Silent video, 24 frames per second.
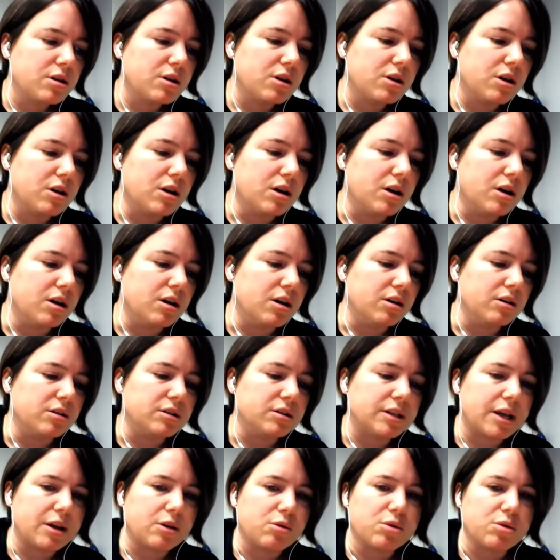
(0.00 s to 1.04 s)

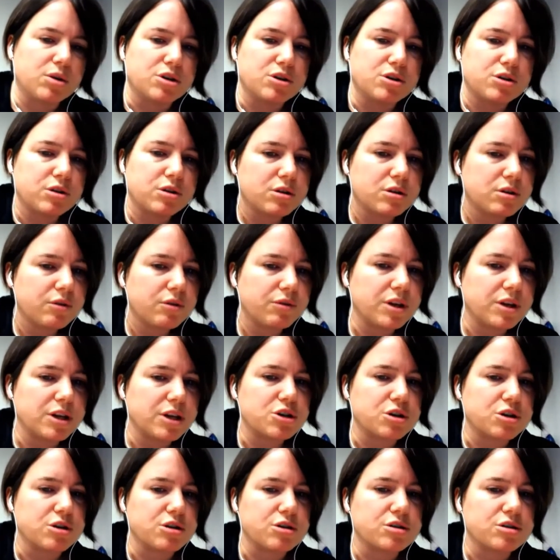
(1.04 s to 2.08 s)
language
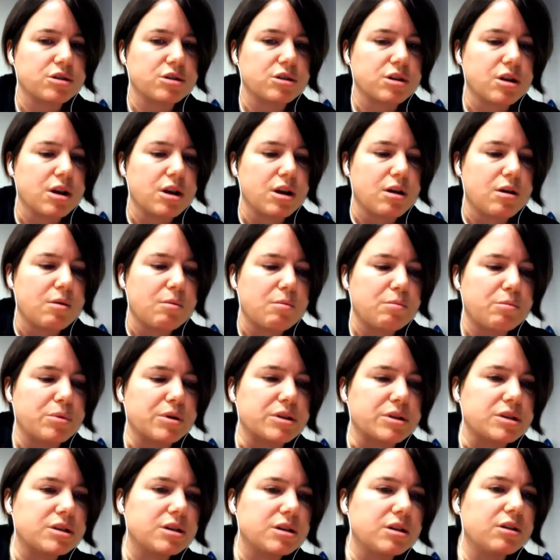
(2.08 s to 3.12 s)
features,
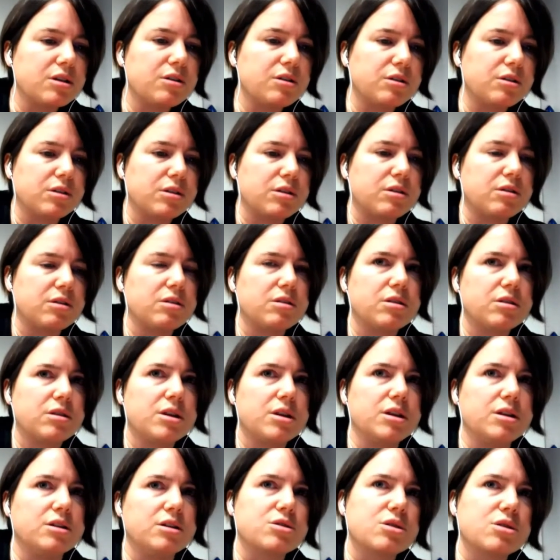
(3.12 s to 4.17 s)
but still
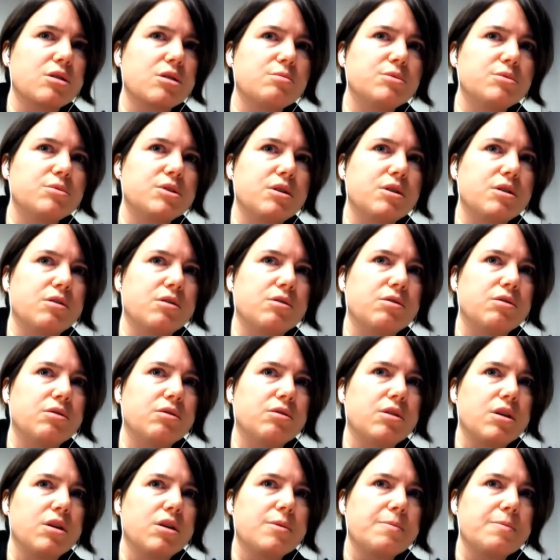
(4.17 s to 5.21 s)
in terms of
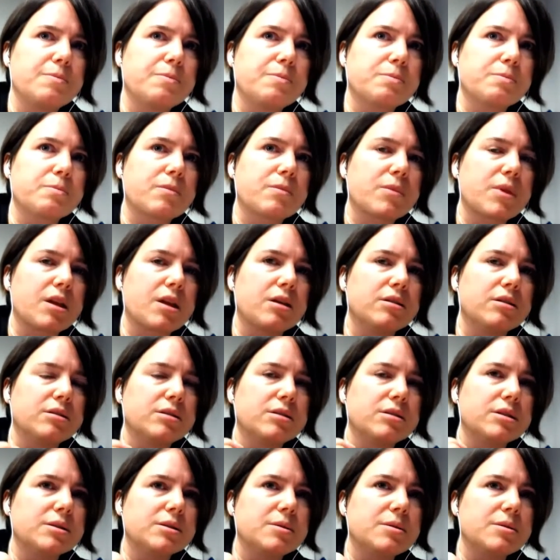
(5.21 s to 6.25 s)

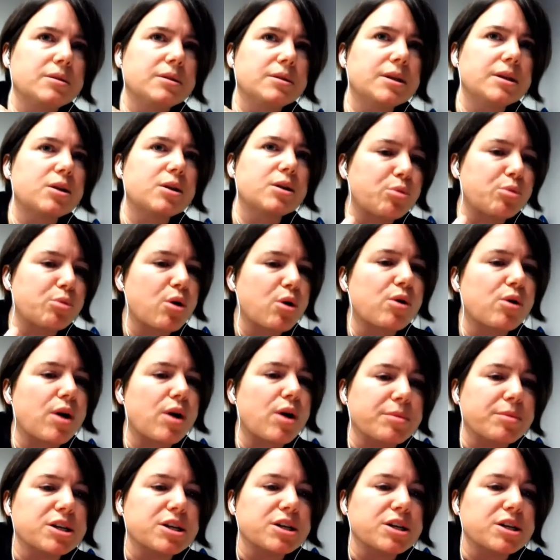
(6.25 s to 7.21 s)
little programming